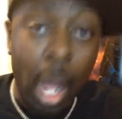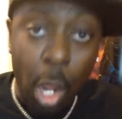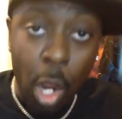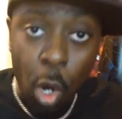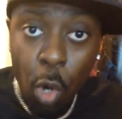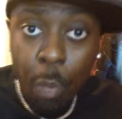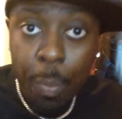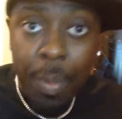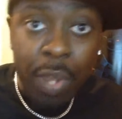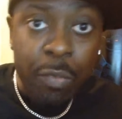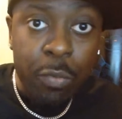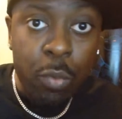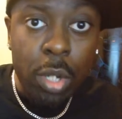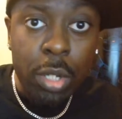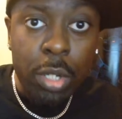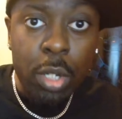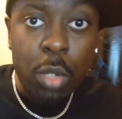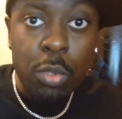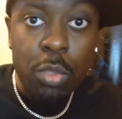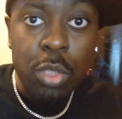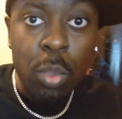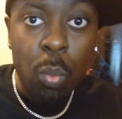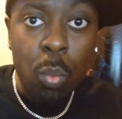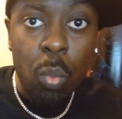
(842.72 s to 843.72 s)
I hope everyone
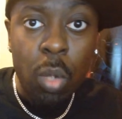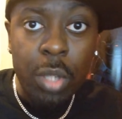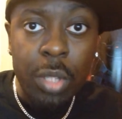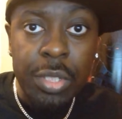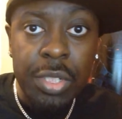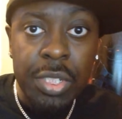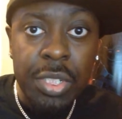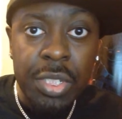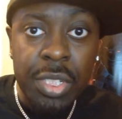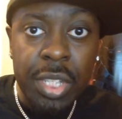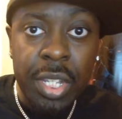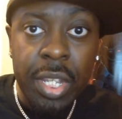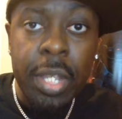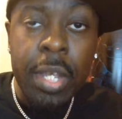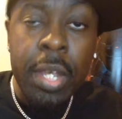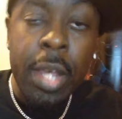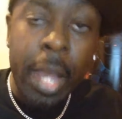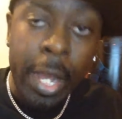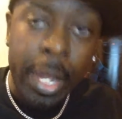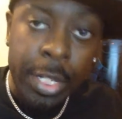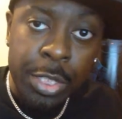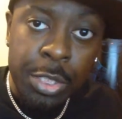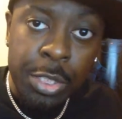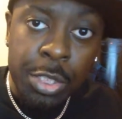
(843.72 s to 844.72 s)
goes and watches it and